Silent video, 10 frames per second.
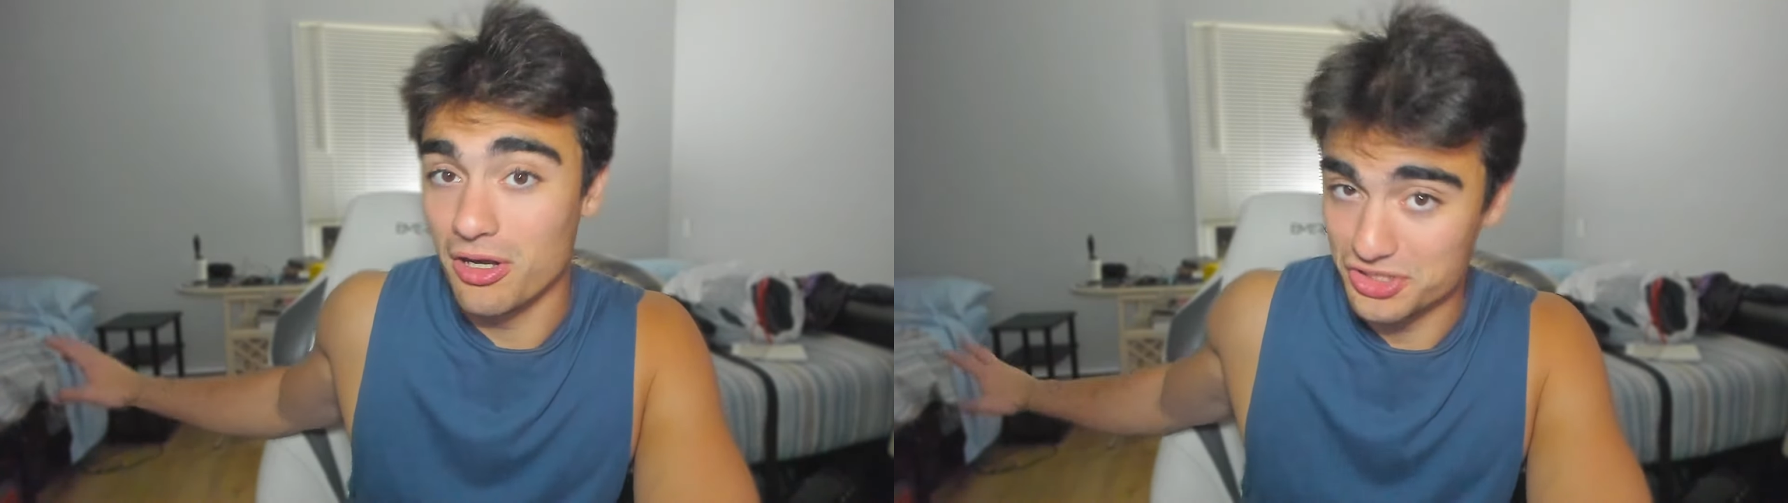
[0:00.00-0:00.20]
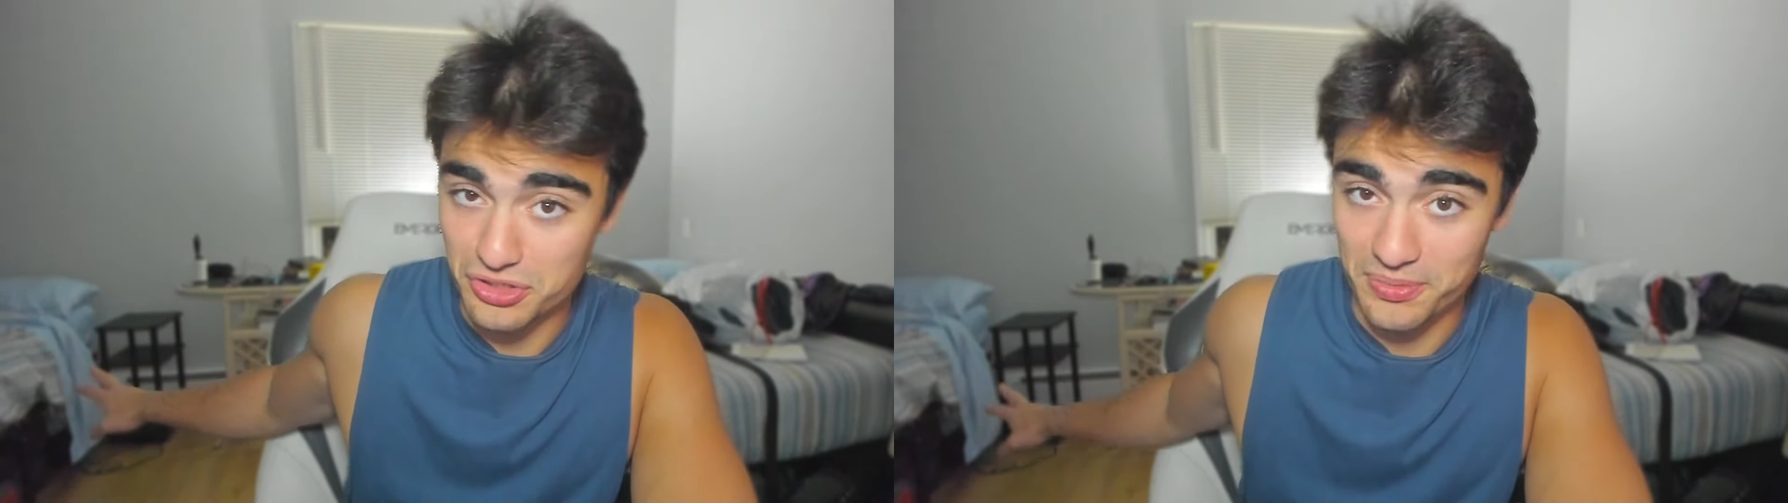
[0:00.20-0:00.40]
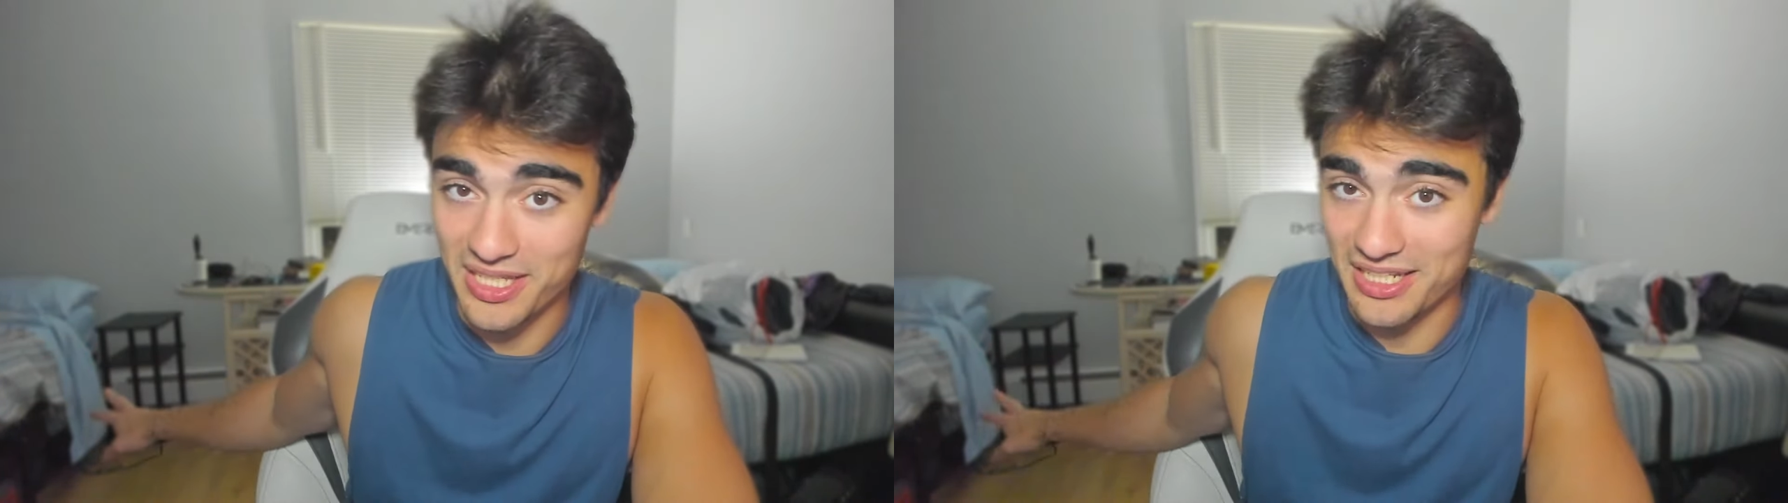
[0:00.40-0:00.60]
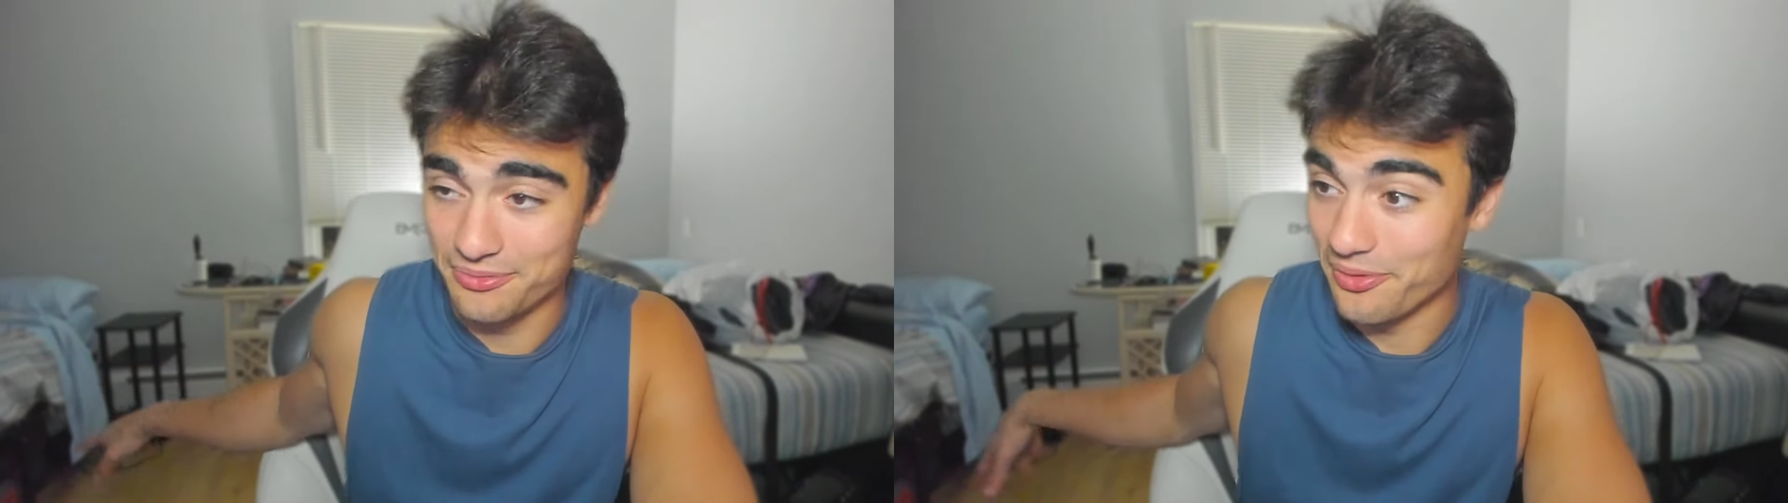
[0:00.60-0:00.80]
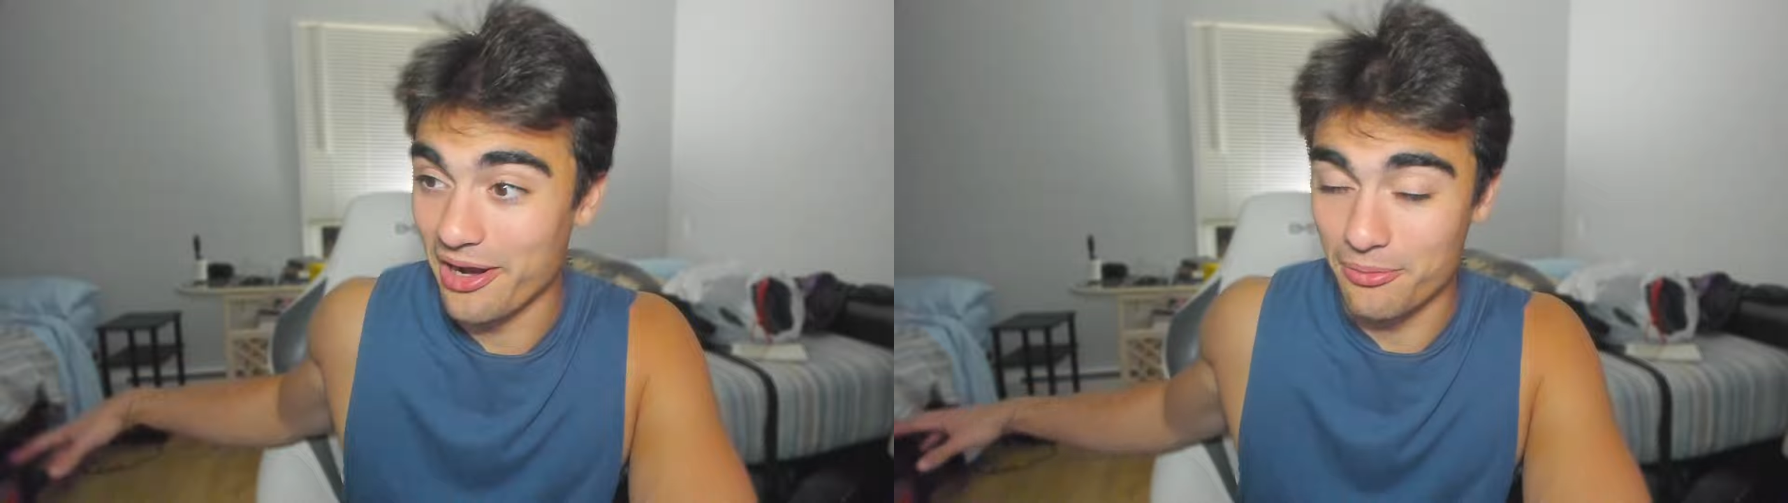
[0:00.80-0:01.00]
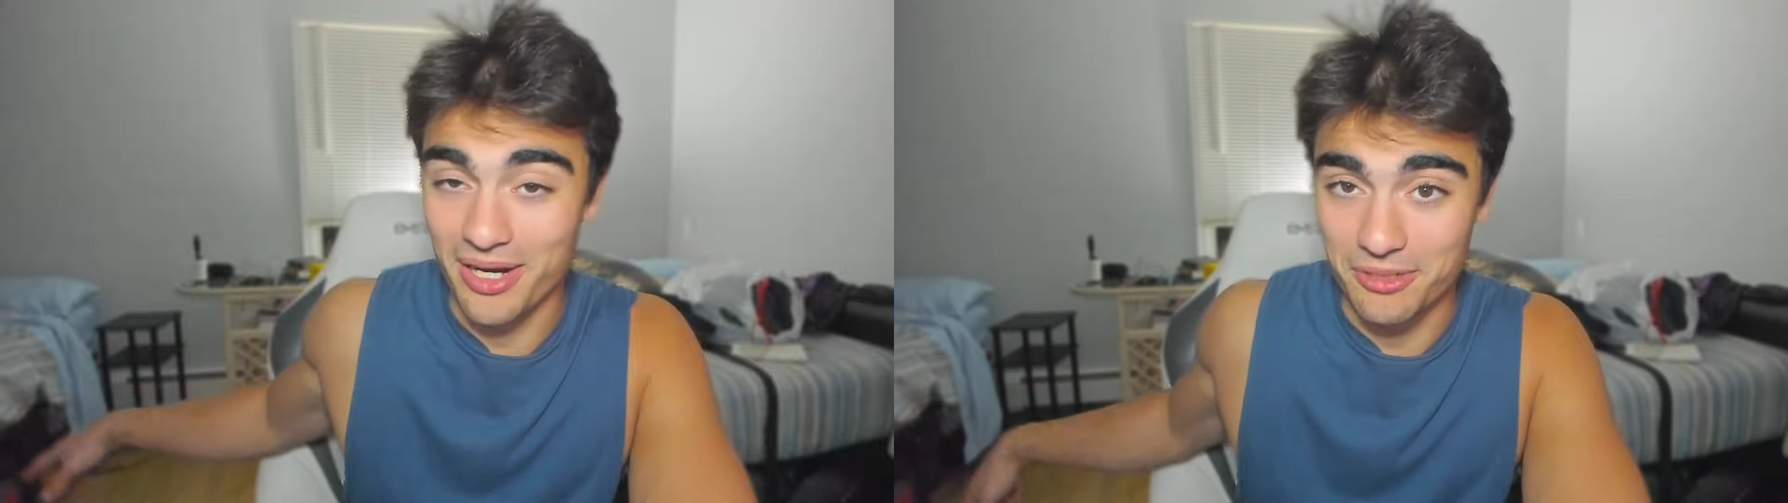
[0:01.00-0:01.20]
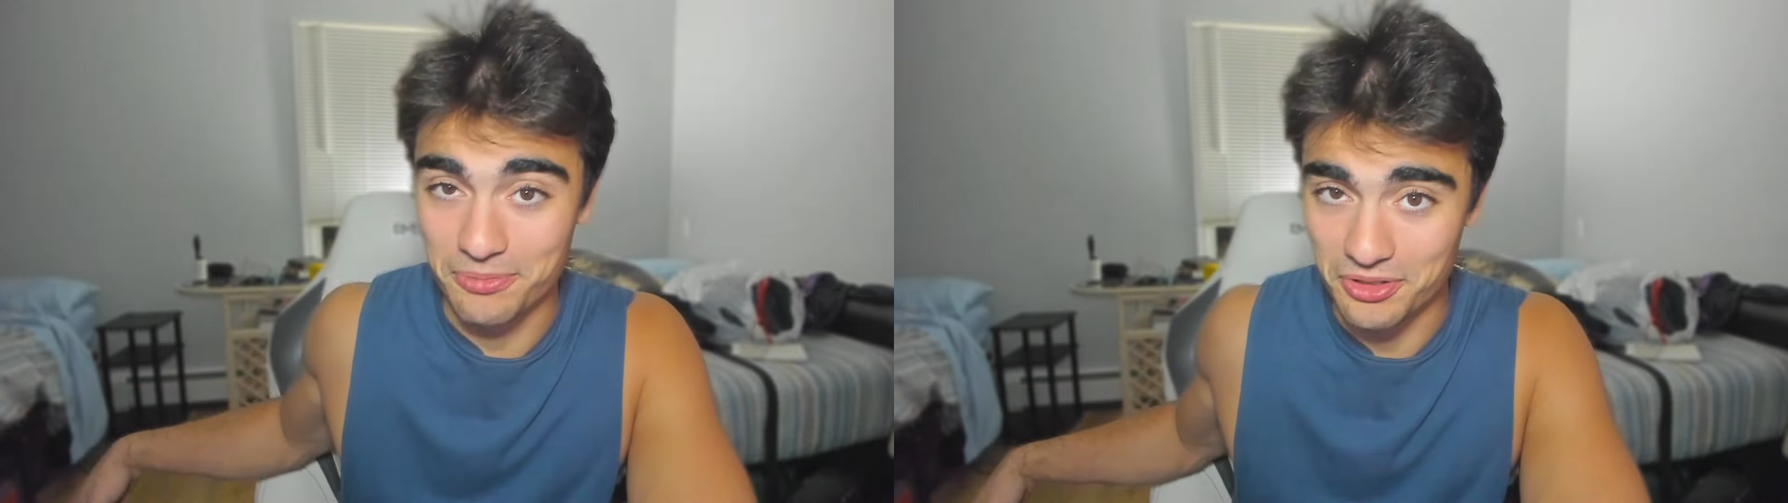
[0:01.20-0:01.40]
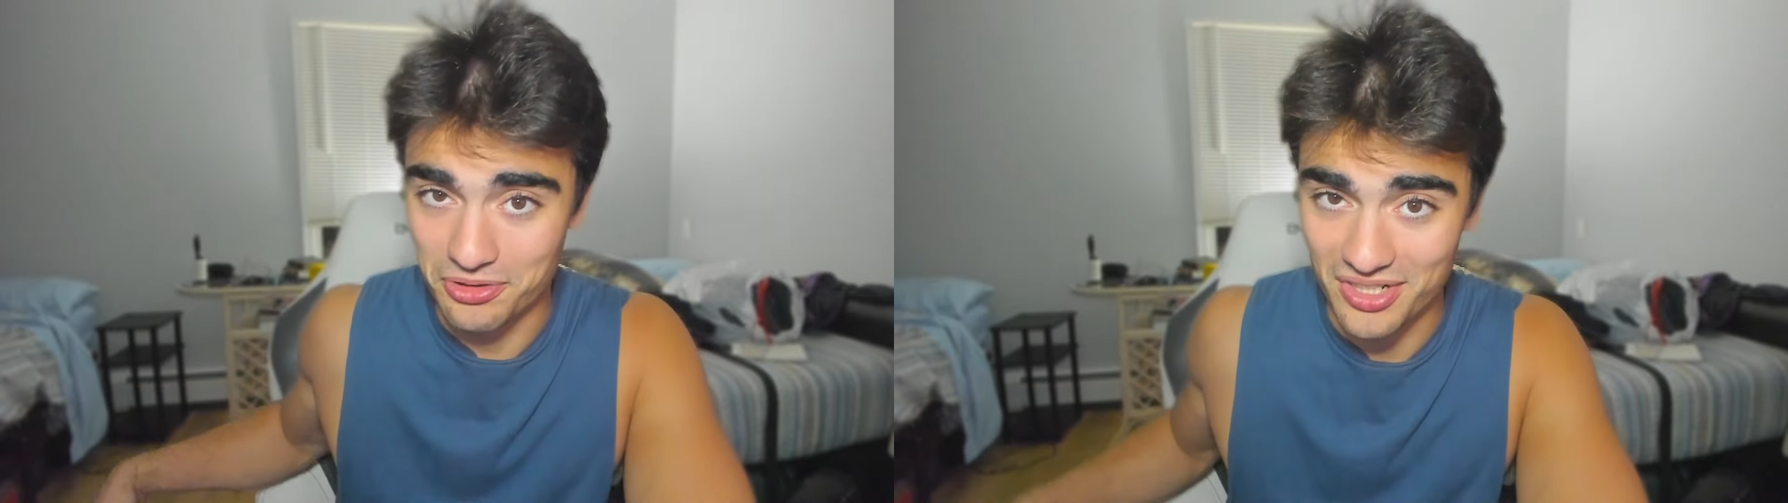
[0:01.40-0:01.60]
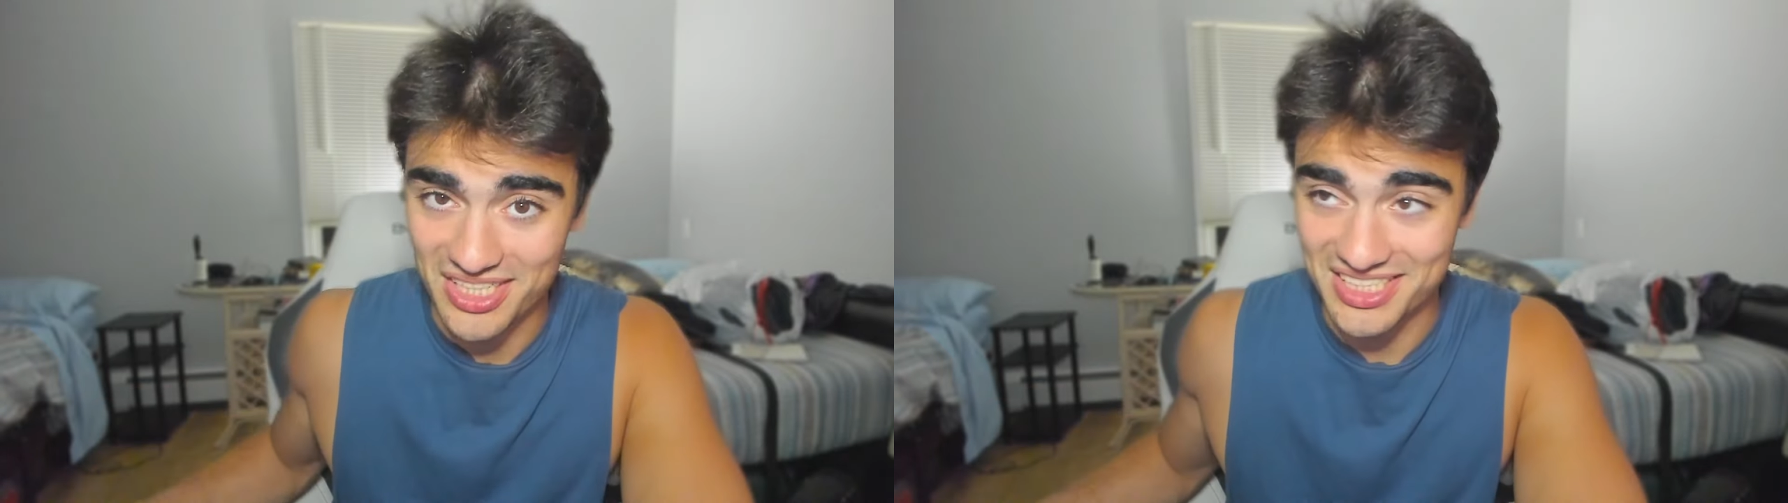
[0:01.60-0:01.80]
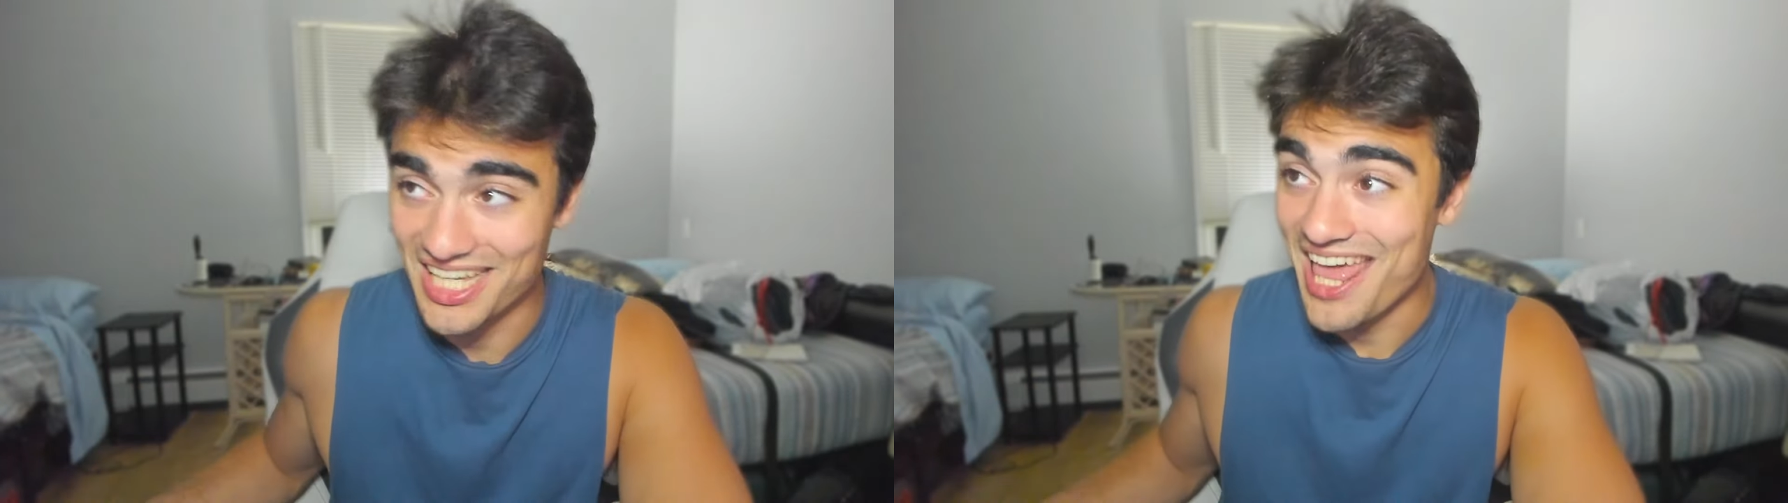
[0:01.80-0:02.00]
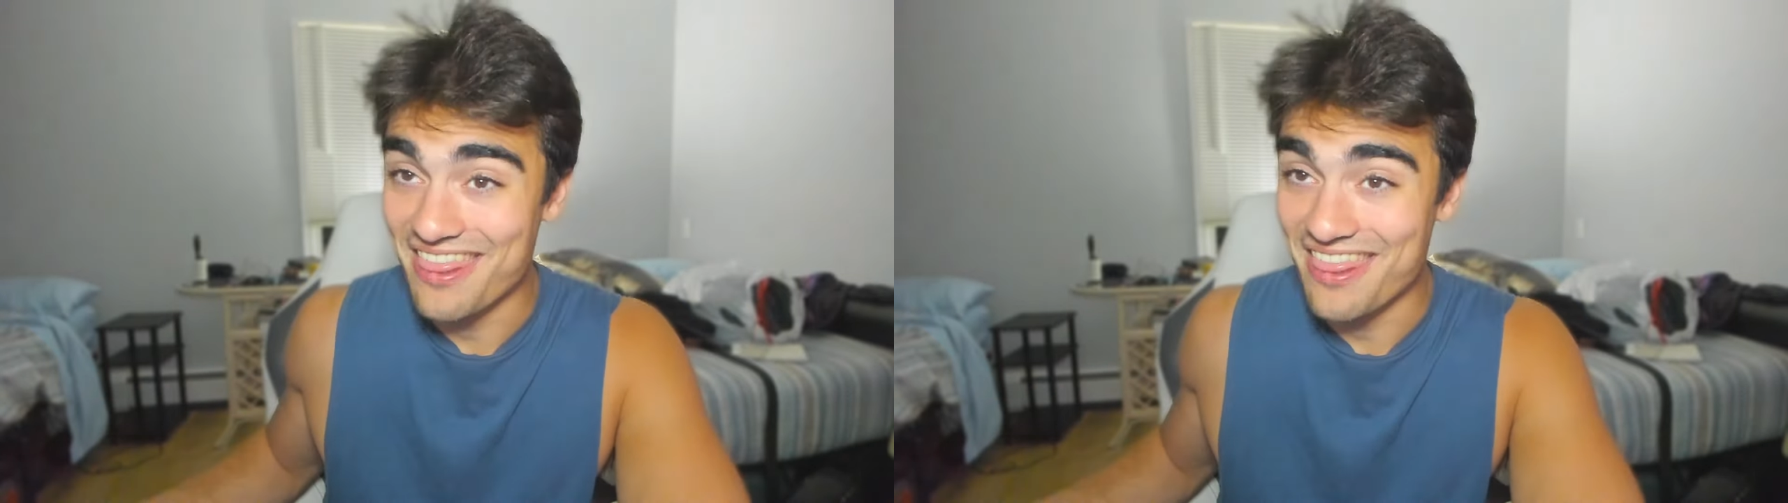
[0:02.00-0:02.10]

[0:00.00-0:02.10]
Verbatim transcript: also being where my computer is.